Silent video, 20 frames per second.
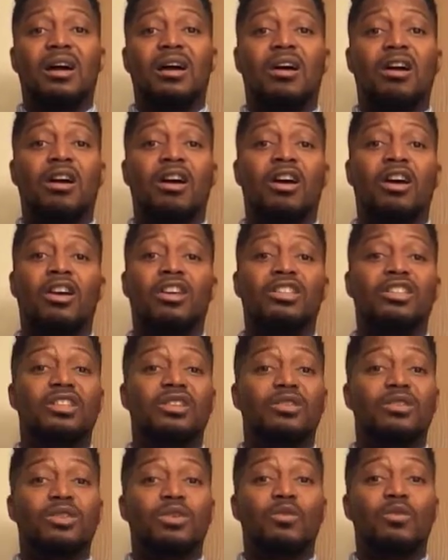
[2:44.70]
or
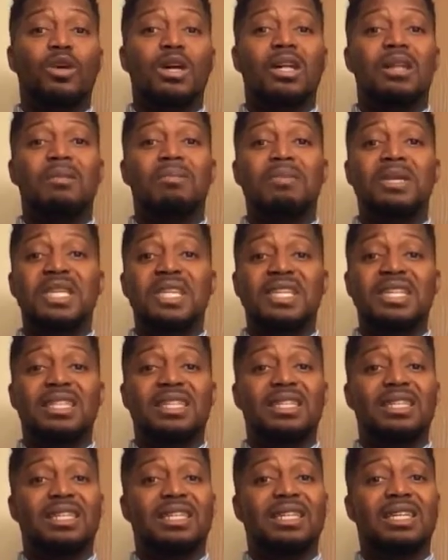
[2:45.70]
the
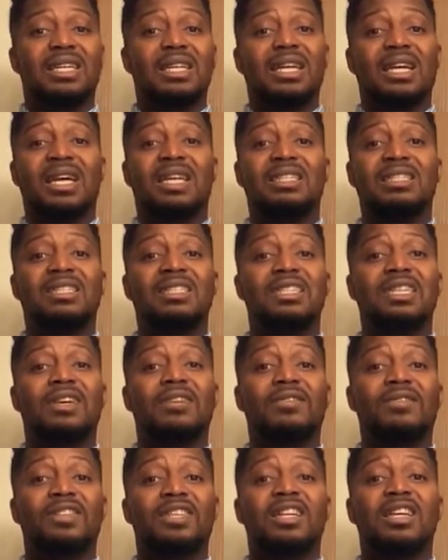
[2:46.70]
well-being and
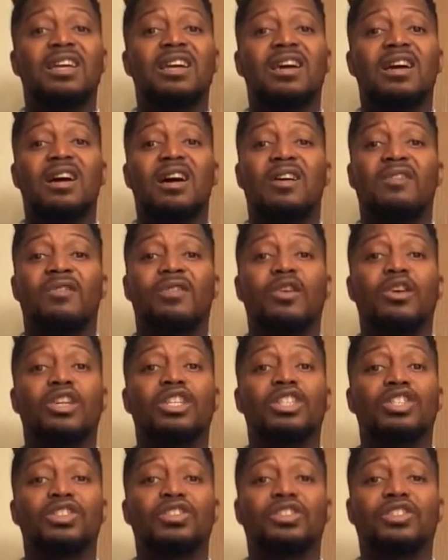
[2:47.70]
safety of our
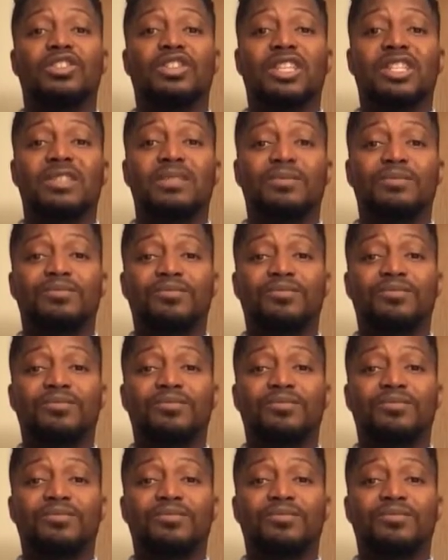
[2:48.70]
children.